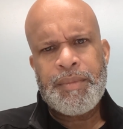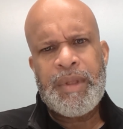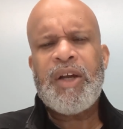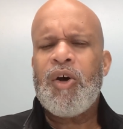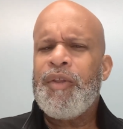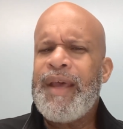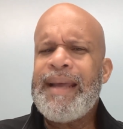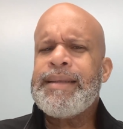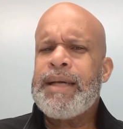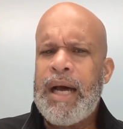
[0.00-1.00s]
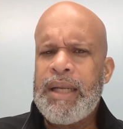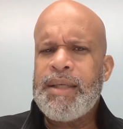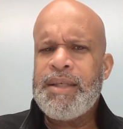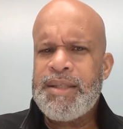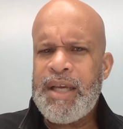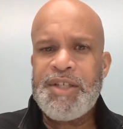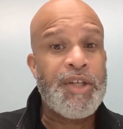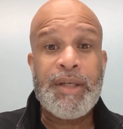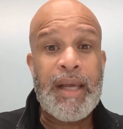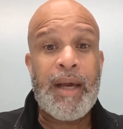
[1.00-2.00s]
They called that
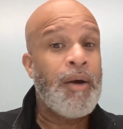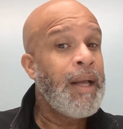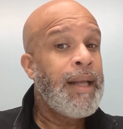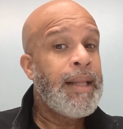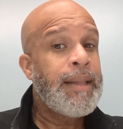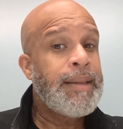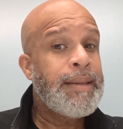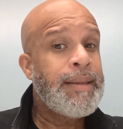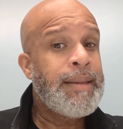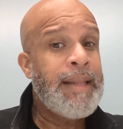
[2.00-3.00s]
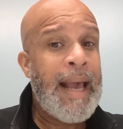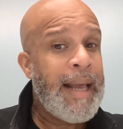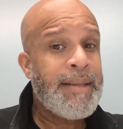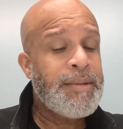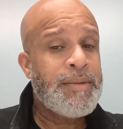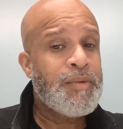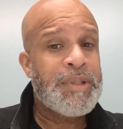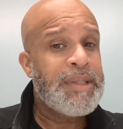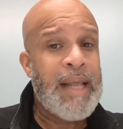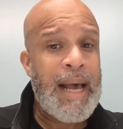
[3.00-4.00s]
colonization. Now, that
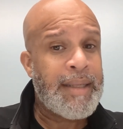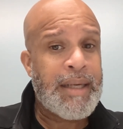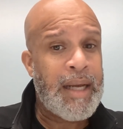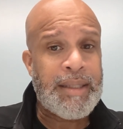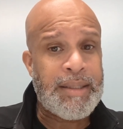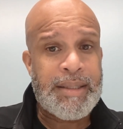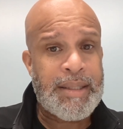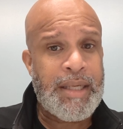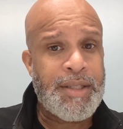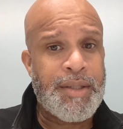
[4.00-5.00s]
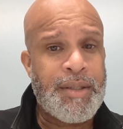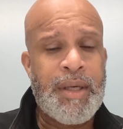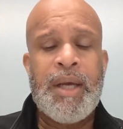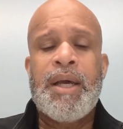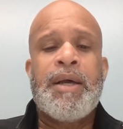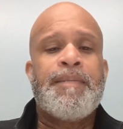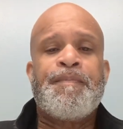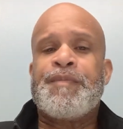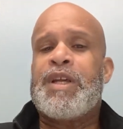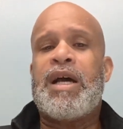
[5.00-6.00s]
was not colonization.
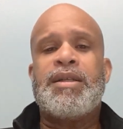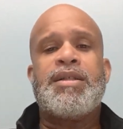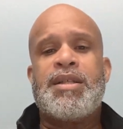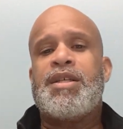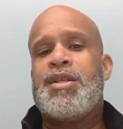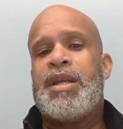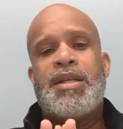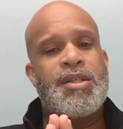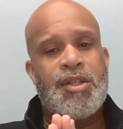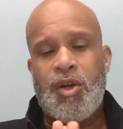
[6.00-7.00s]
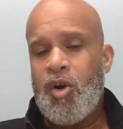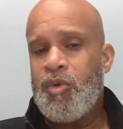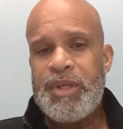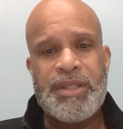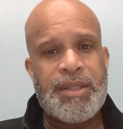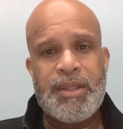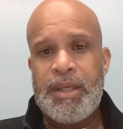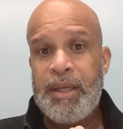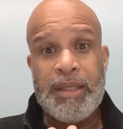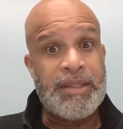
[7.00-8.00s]
Colonization has always,
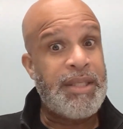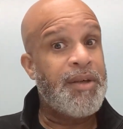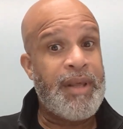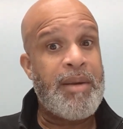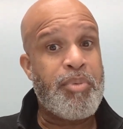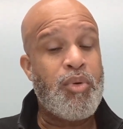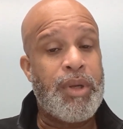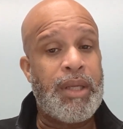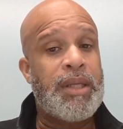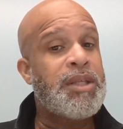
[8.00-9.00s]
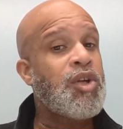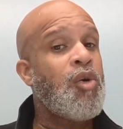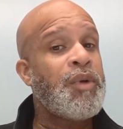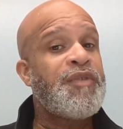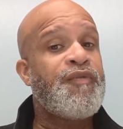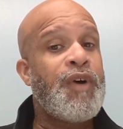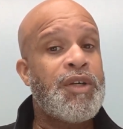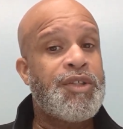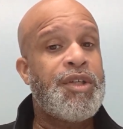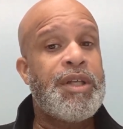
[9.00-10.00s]
until that point, has always
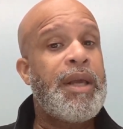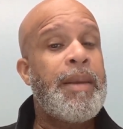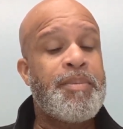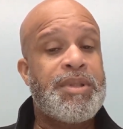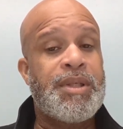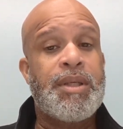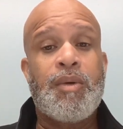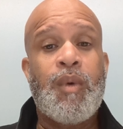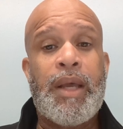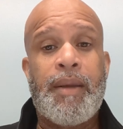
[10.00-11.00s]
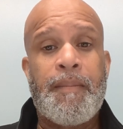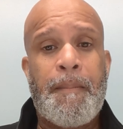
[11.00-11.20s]
functioned a particular way.